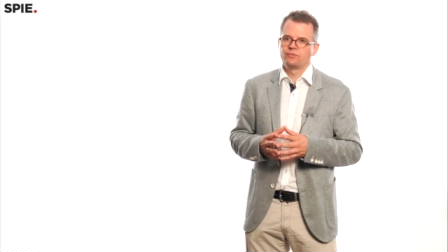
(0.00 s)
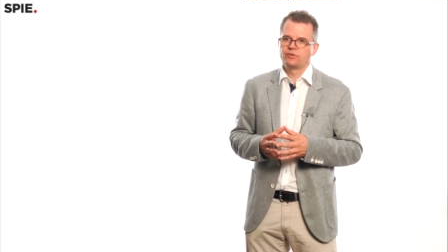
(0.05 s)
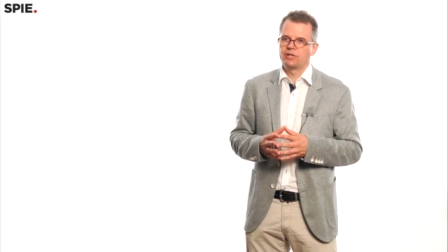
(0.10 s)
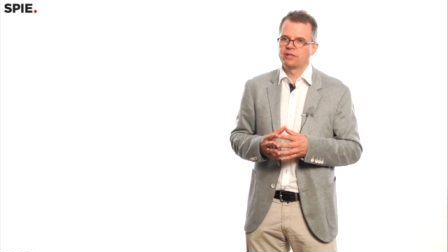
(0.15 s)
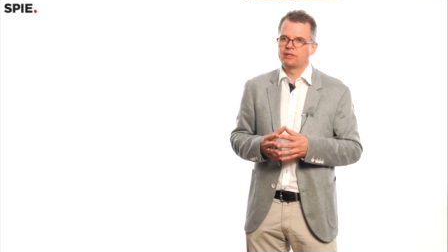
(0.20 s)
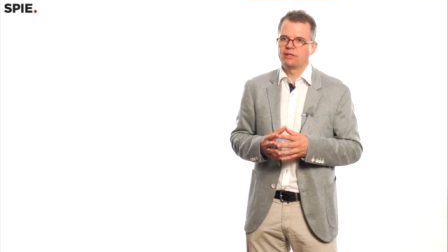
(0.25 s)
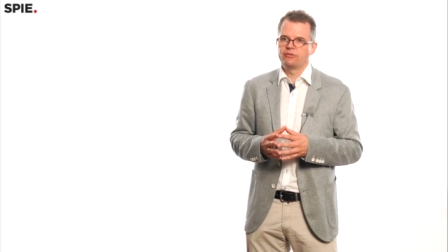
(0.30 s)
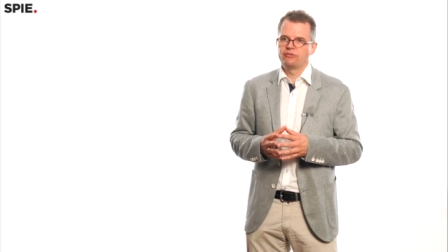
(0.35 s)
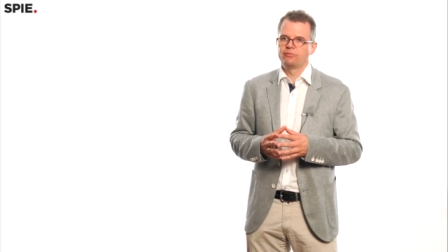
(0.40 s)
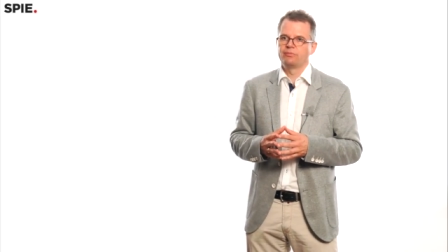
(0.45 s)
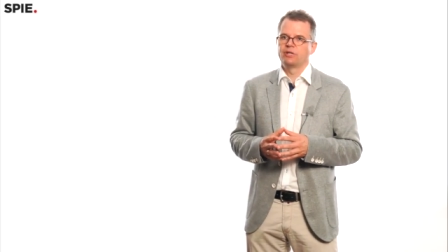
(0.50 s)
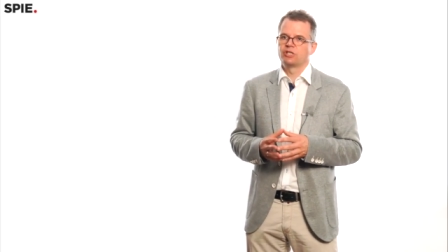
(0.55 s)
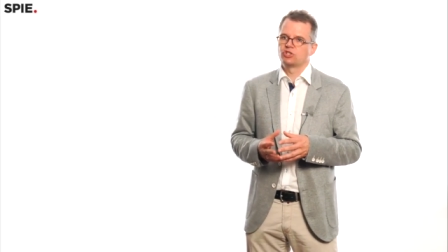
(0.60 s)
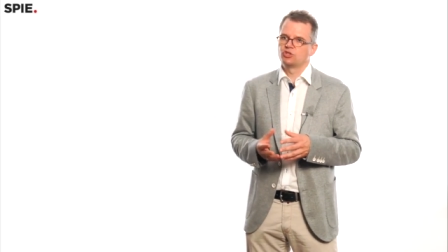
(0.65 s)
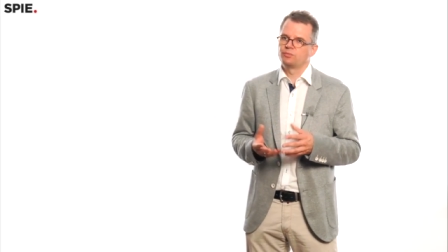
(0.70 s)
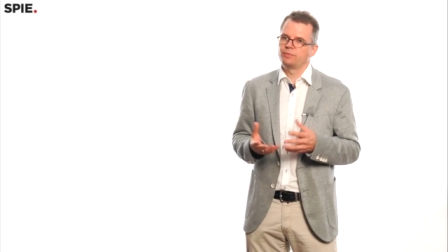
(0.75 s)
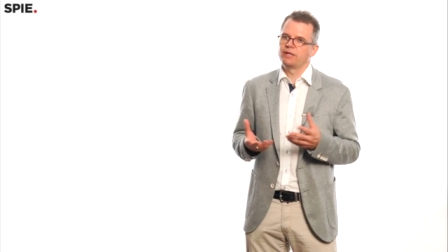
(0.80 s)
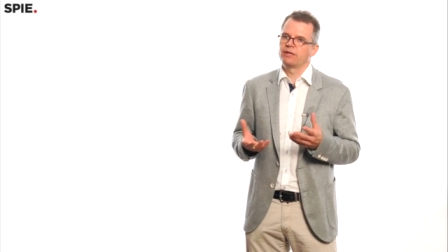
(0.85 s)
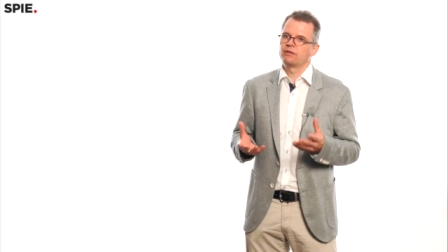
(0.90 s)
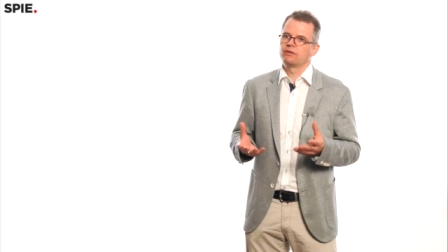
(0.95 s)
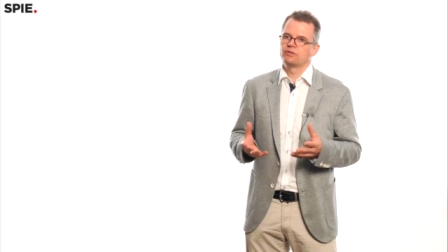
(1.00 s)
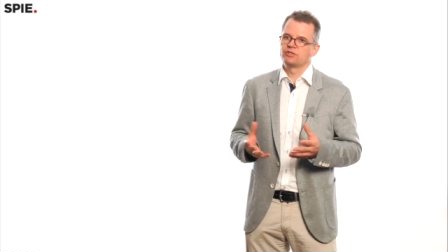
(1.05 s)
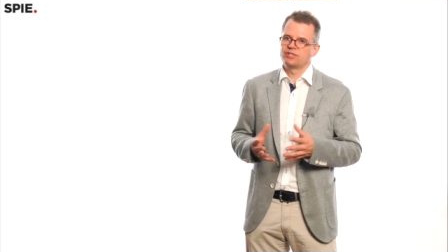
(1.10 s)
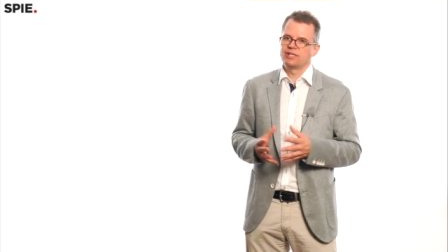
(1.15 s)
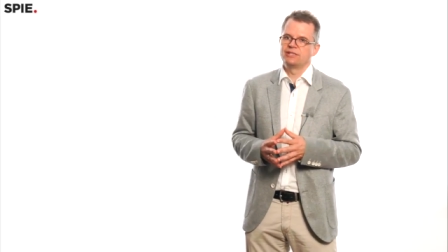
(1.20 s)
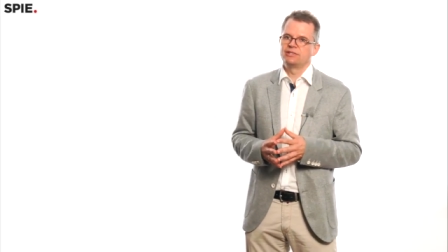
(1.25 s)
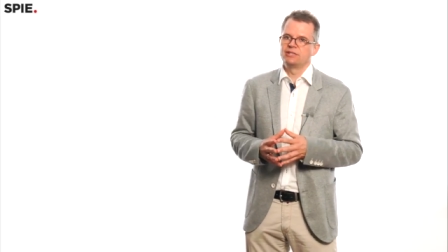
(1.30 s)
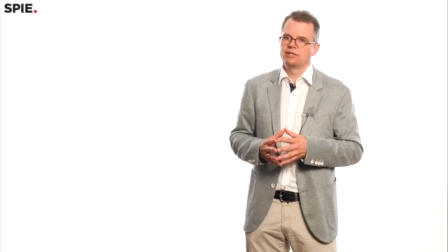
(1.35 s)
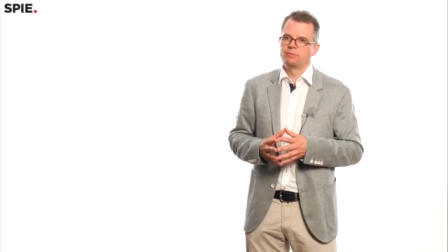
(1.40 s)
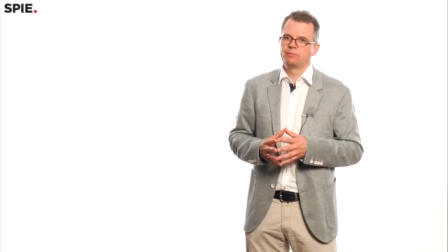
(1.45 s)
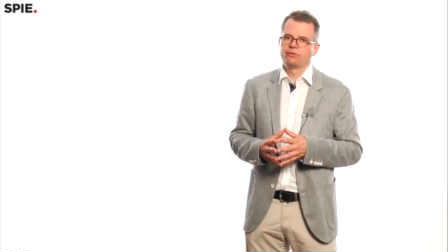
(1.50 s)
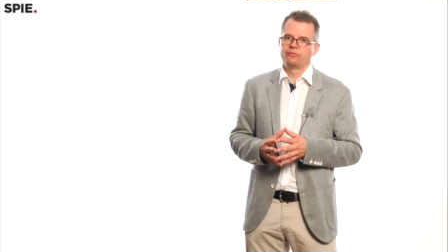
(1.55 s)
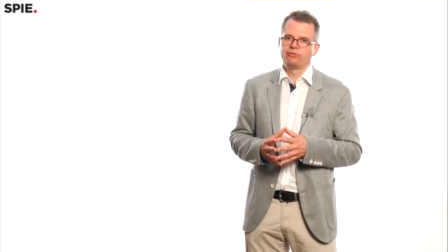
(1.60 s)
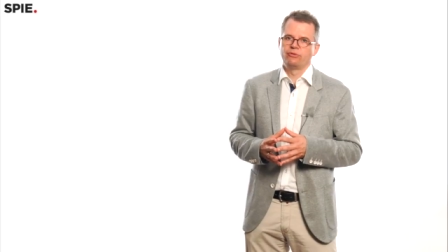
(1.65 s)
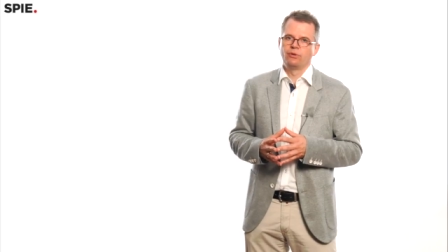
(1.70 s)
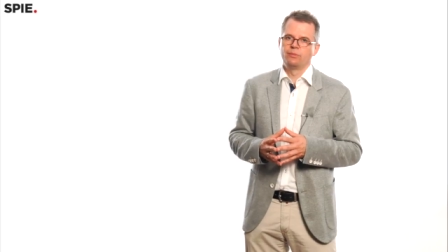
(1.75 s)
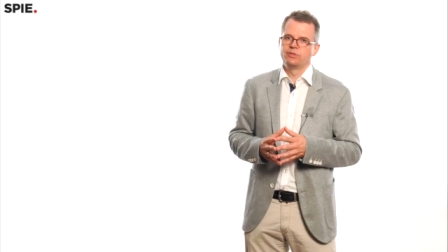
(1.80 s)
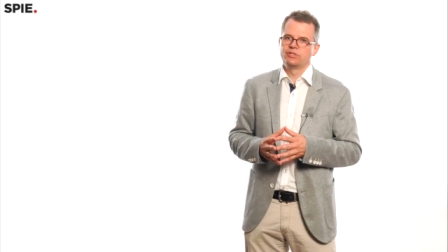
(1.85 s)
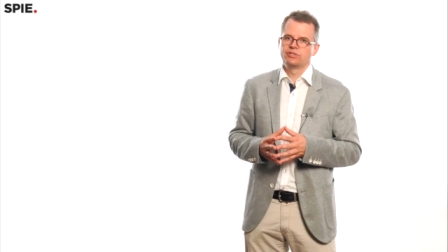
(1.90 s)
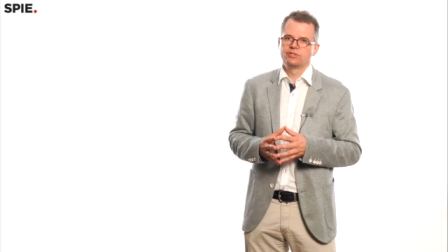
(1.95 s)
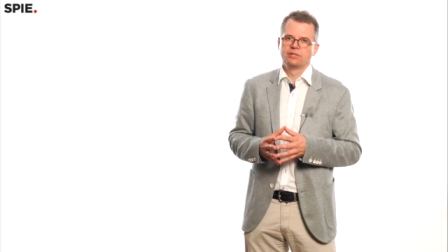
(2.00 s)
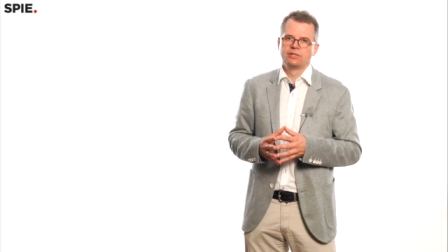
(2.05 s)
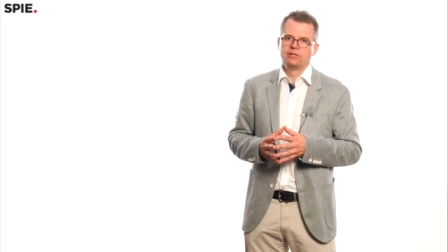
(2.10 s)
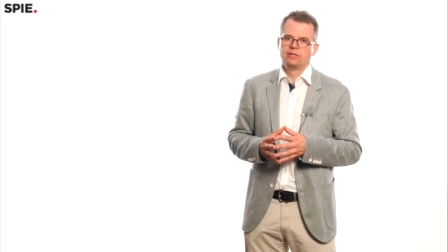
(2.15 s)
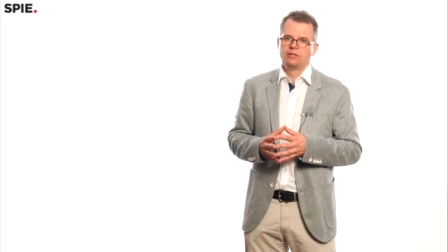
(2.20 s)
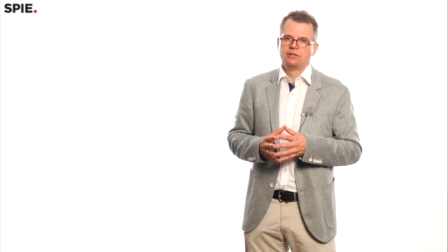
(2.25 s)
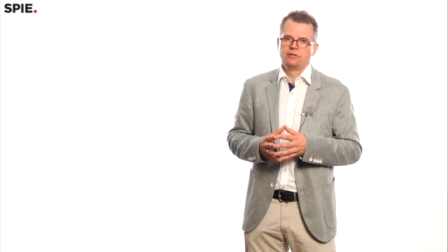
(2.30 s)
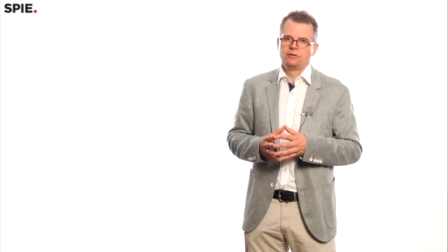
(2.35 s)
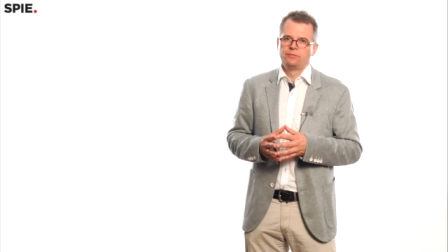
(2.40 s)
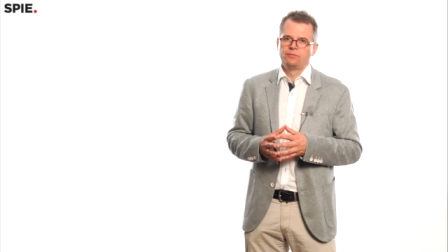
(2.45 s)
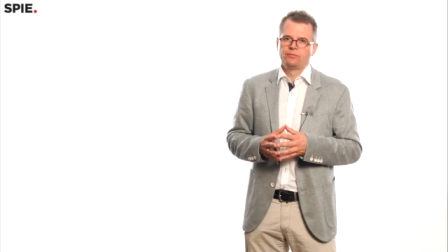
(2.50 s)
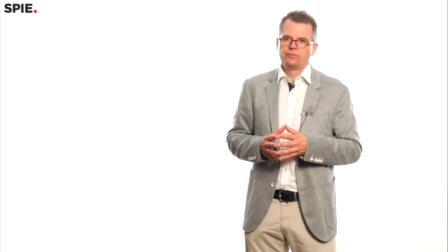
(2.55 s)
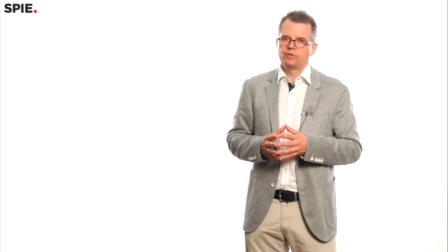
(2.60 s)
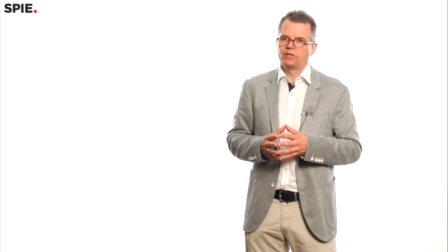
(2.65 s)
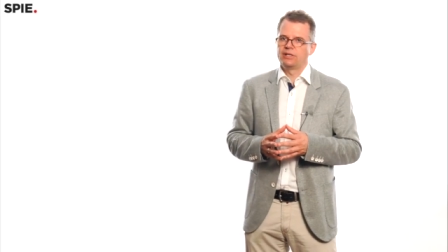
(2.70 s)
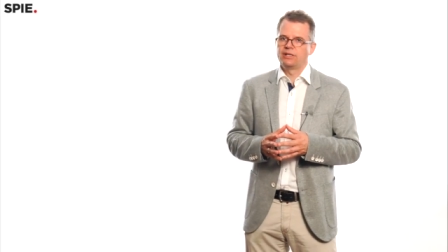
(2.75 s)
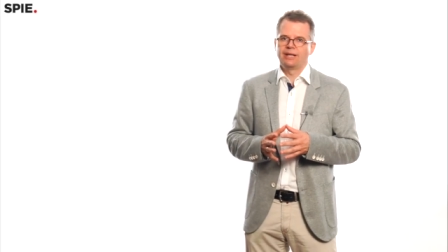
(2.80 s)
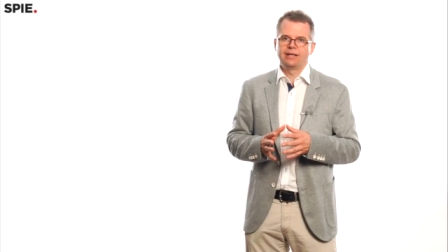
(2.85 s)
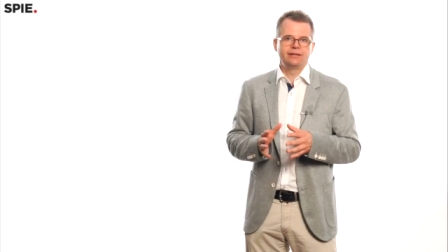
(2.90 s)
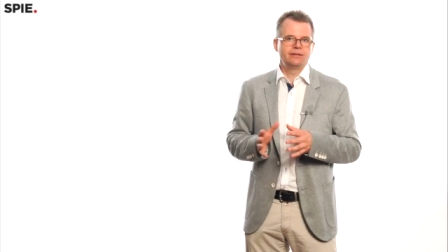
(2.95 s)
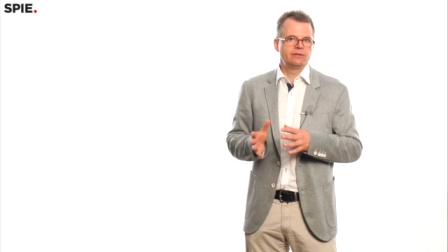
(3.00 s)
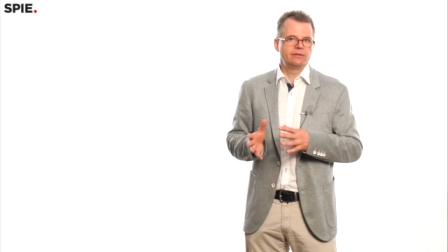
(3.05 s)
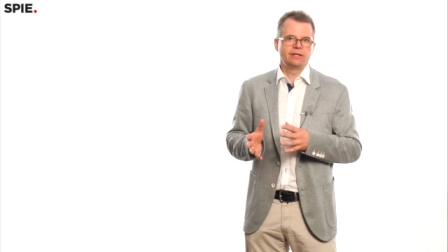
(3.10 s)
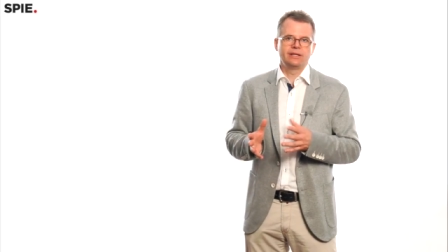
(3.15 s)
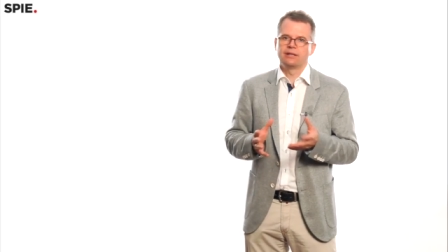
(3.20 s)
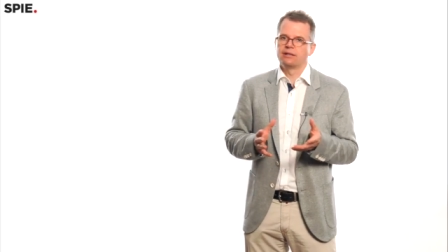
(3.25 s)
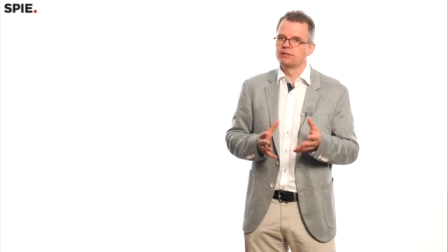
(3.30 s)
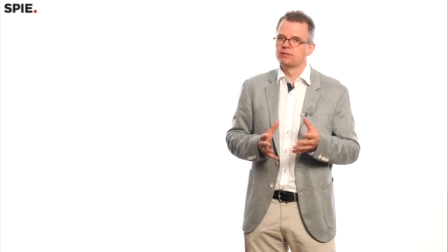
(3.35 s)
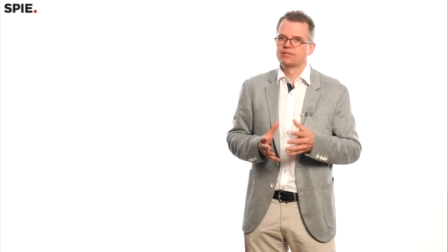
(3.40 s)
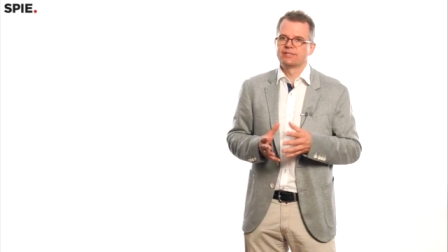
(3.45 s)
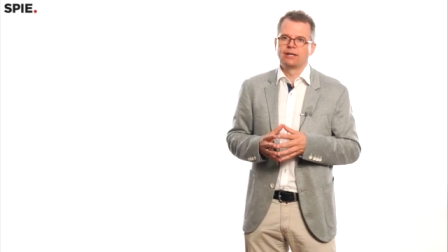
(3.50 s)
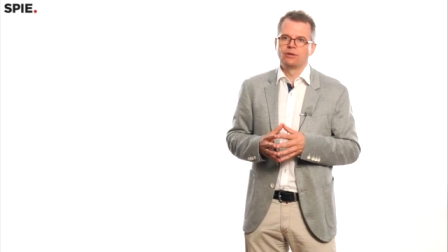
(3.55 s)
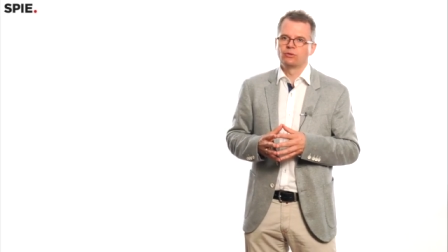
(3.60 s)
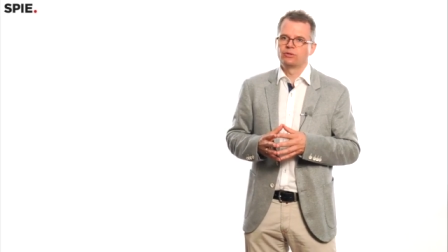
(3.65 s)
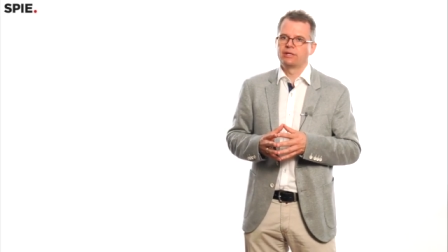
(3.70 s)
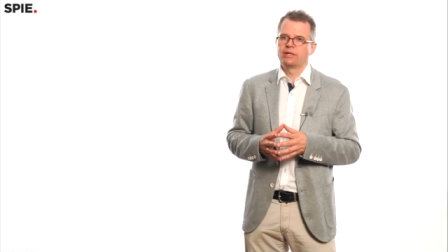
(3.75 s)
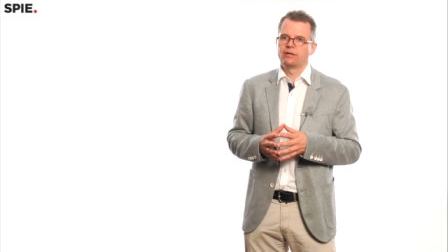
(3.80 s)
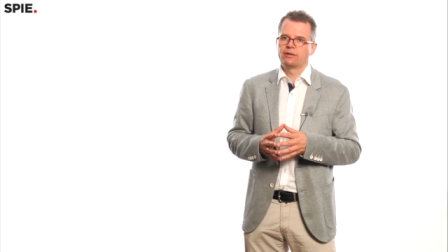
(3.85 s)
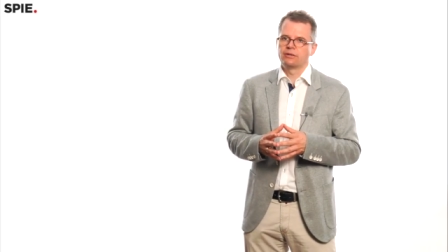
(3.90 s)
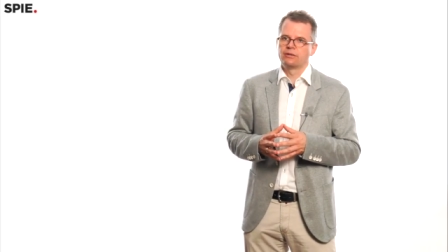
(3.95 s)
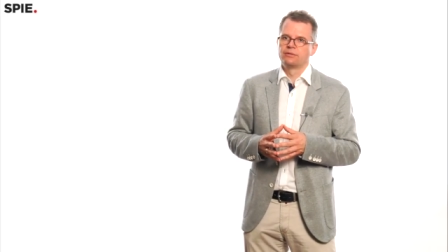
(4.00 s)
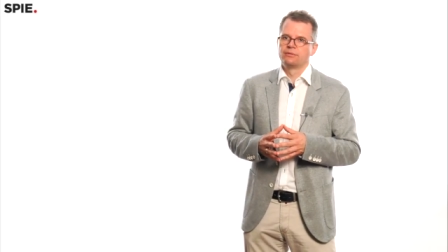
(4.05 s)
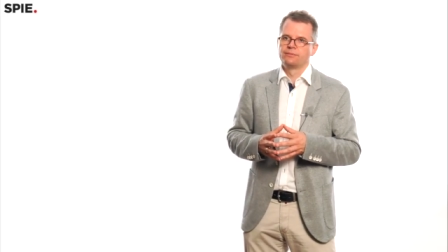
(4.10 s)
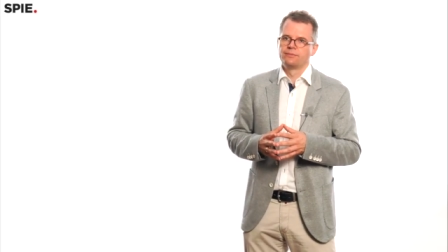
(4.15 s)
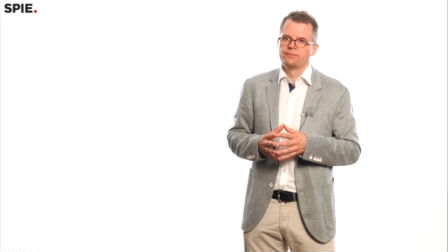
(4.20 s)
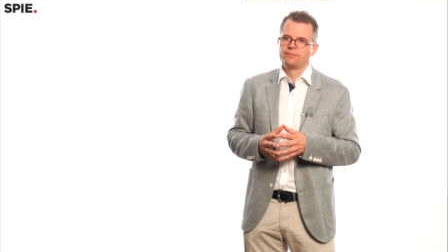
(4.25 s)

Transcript: that give much better sensing performance than anything else out there.